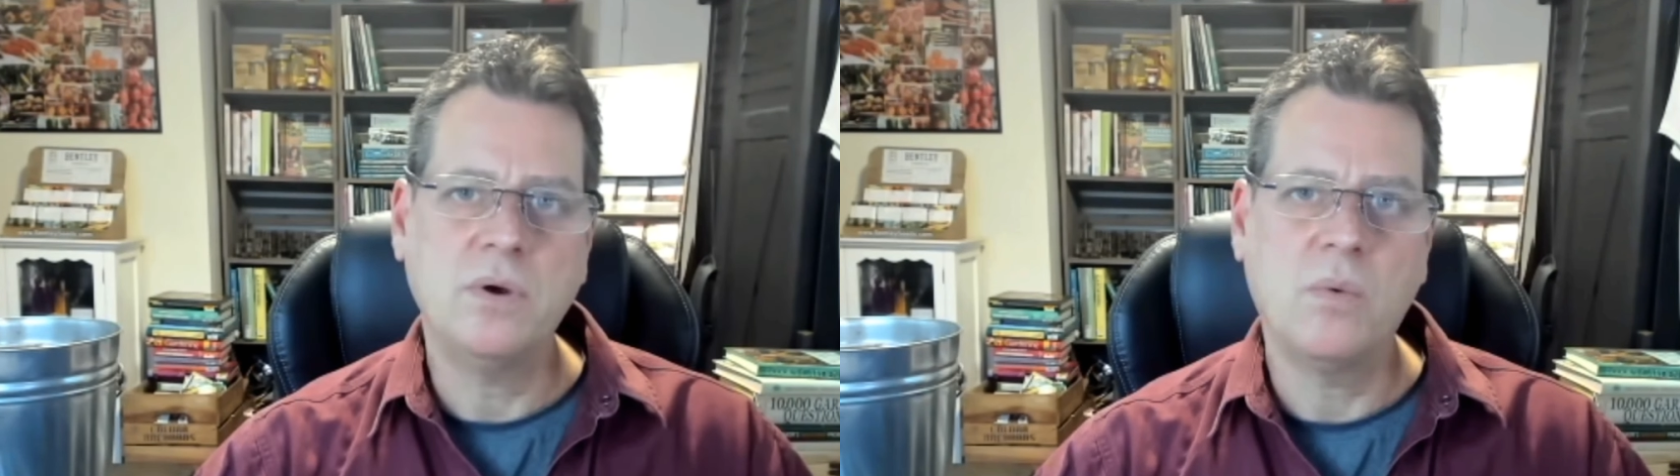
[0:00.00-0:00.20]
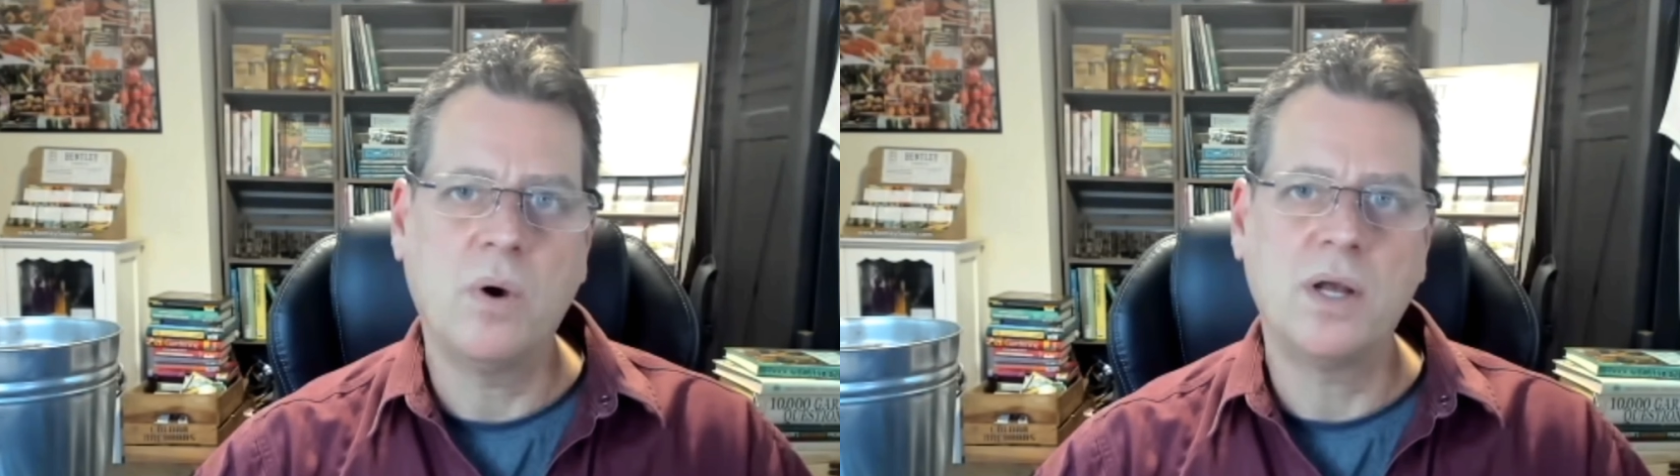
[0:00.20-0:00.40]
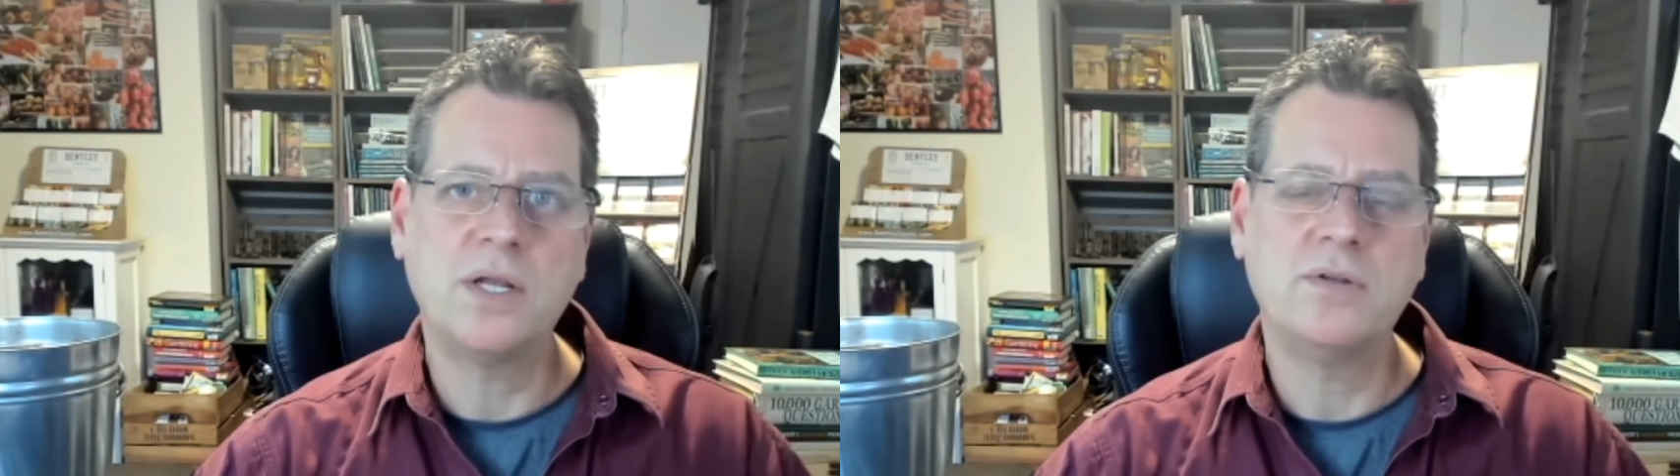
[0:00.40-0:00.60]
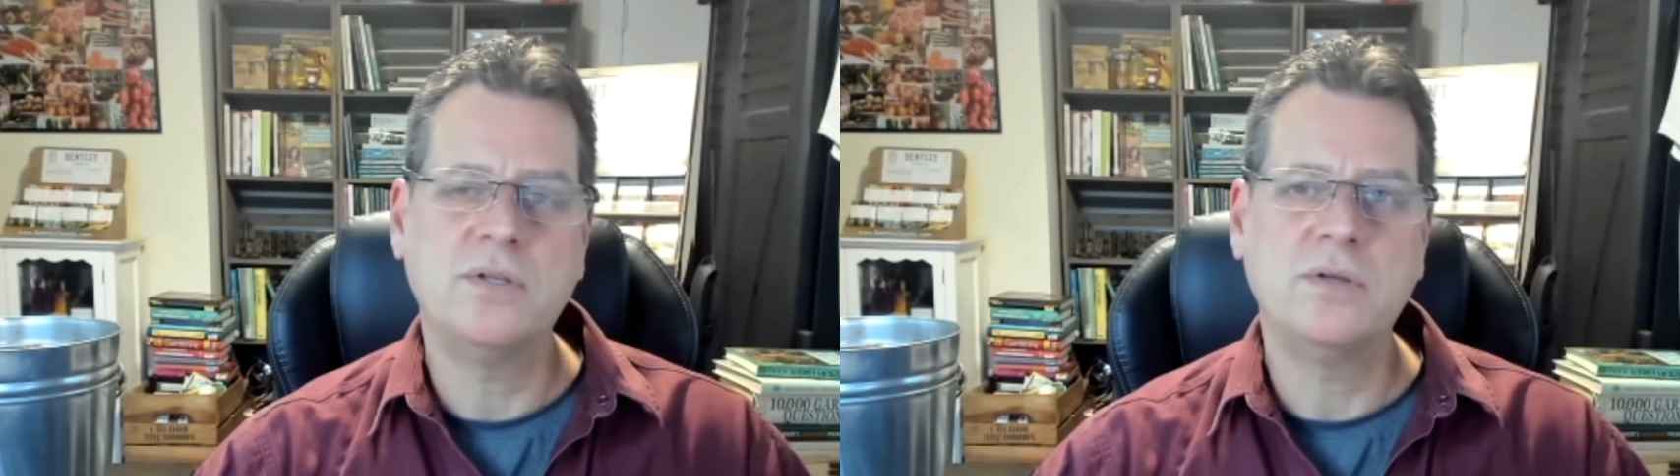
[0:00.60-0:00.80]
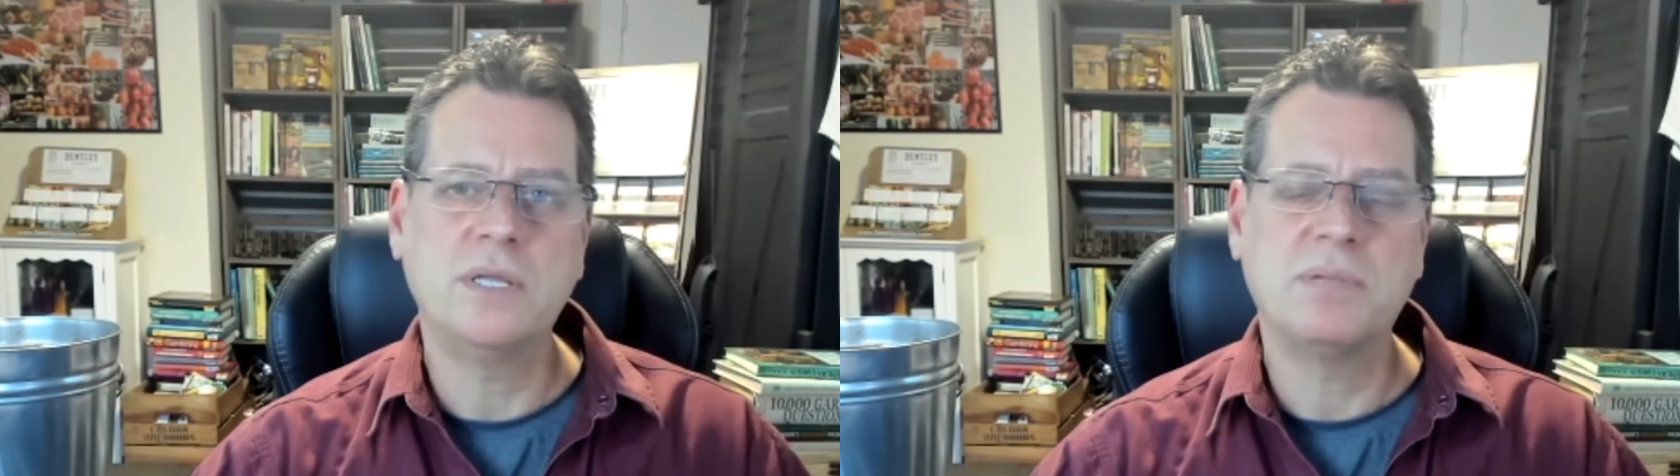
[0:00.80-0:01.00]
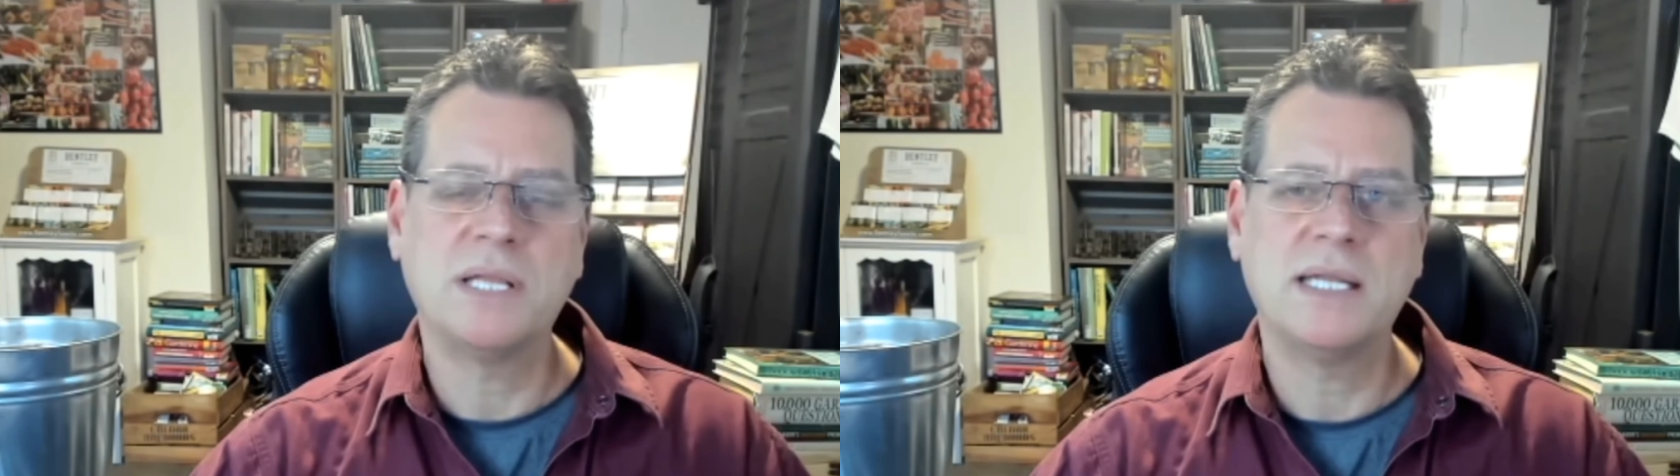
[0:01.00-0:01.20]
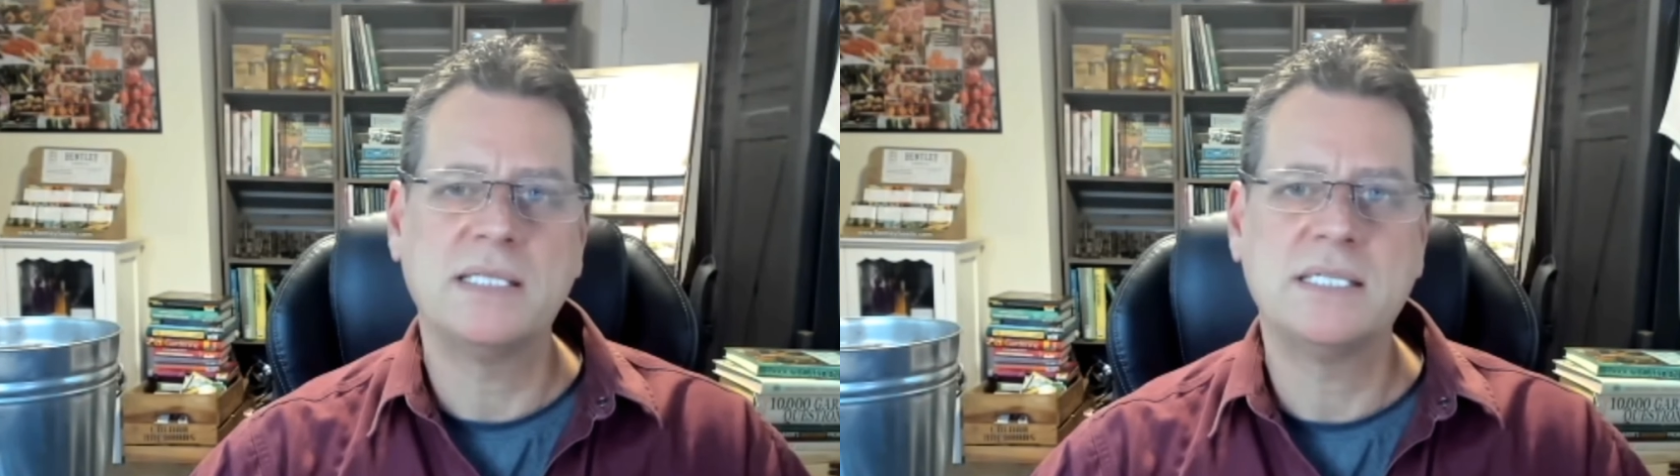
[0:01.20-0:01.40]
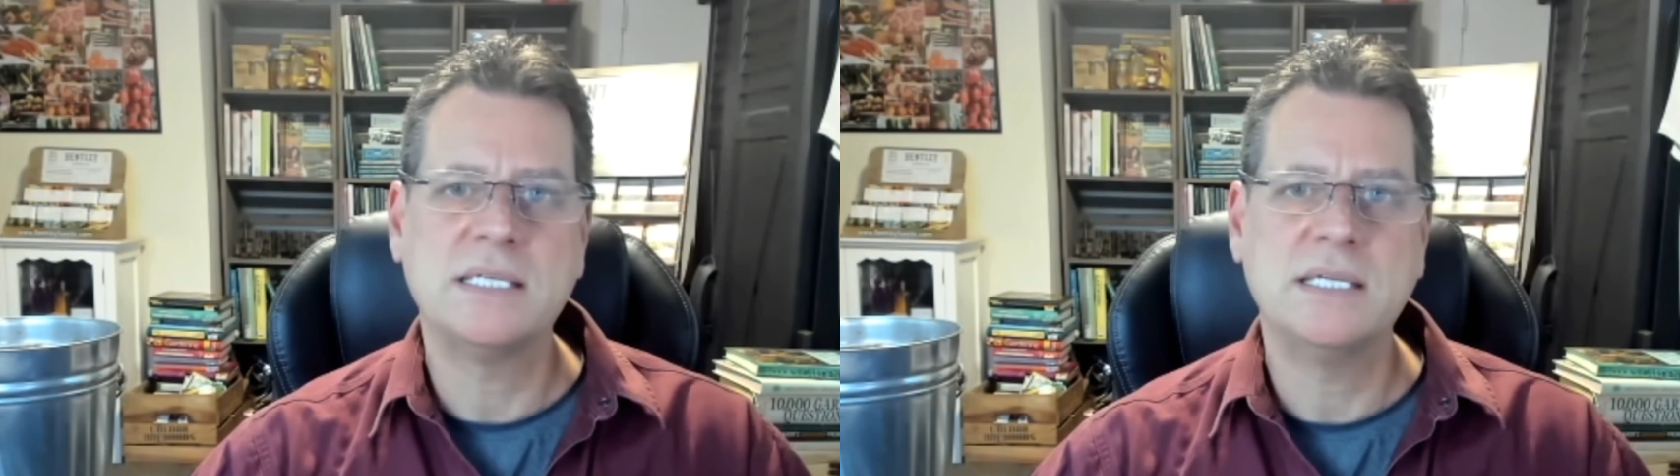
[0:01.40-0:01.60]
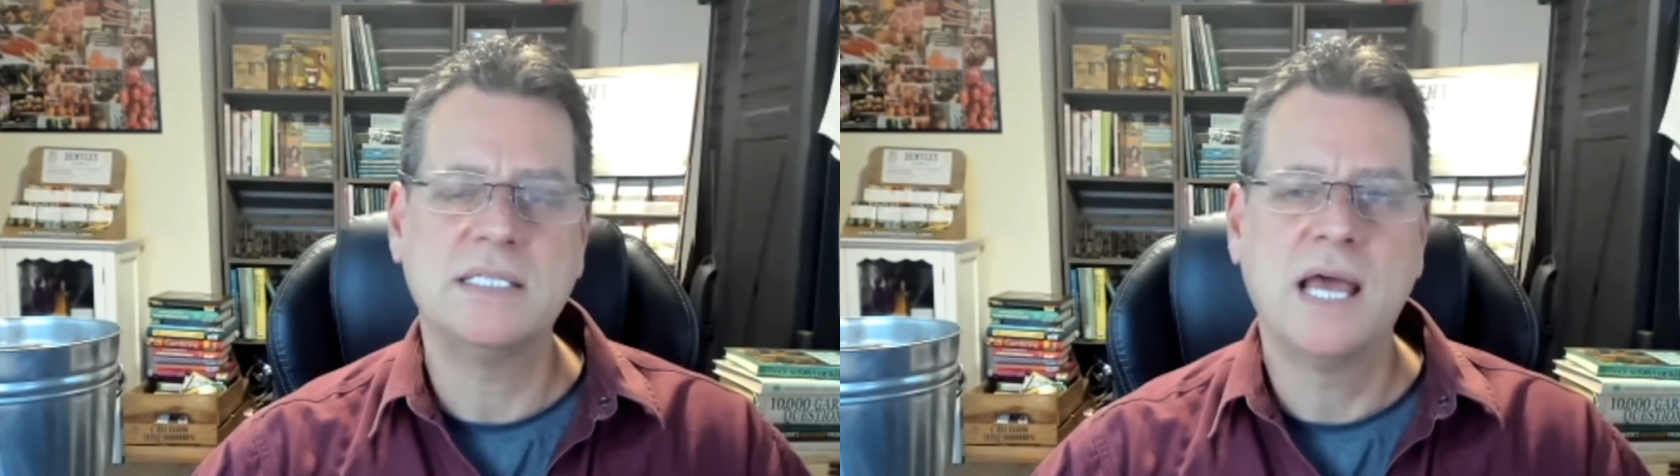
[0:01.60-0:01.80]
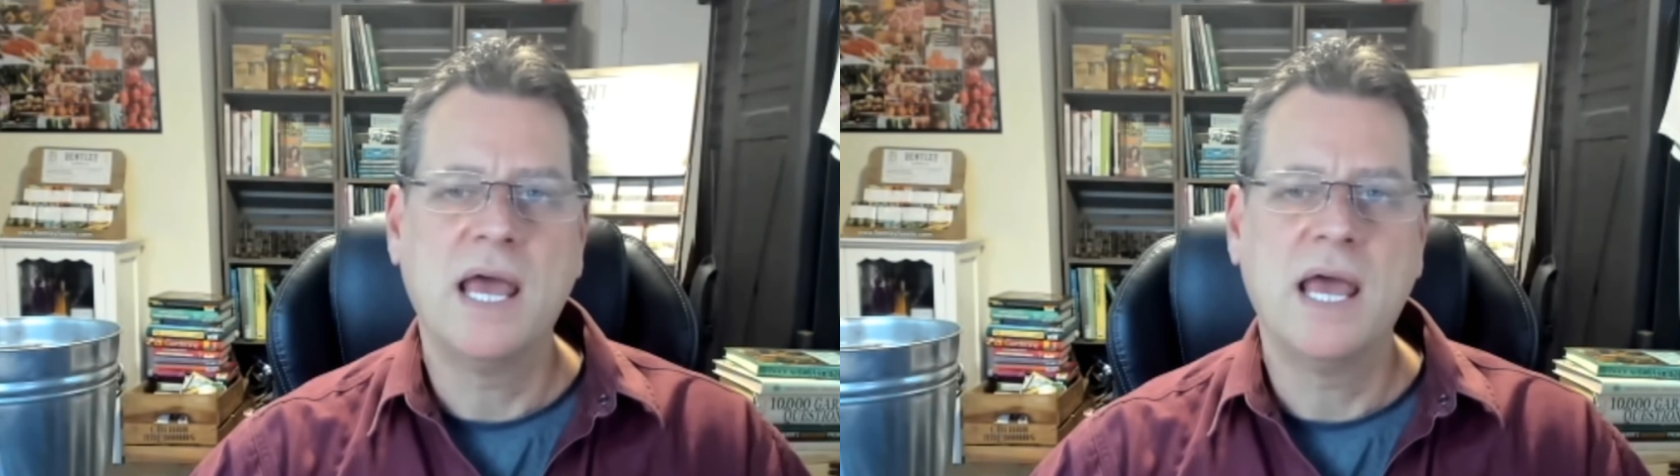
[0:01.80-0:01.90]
water your newly planted seeds